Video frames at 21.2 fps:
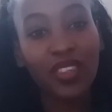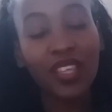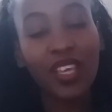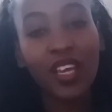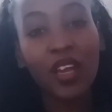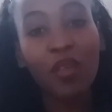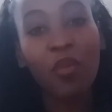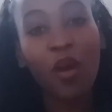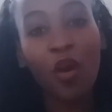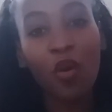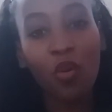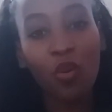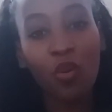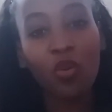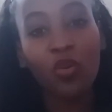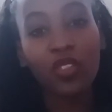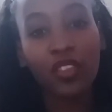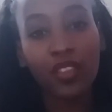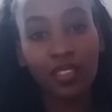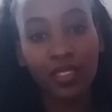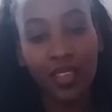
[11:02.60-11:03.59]
think about
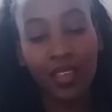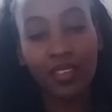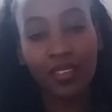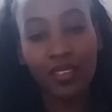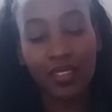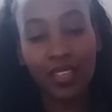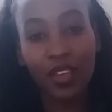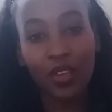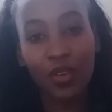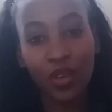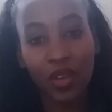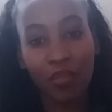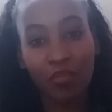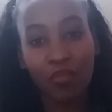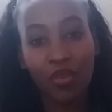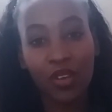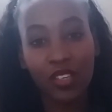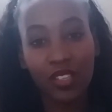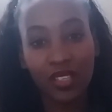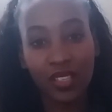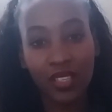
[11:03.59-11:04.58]
all the things that you can
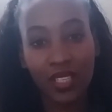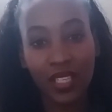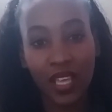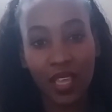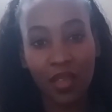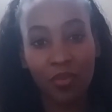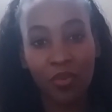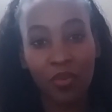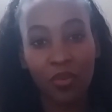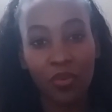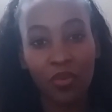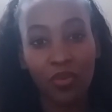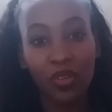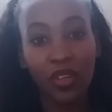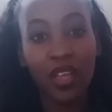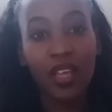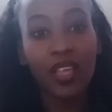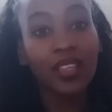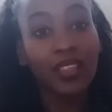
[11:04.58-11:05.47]
bring to the table.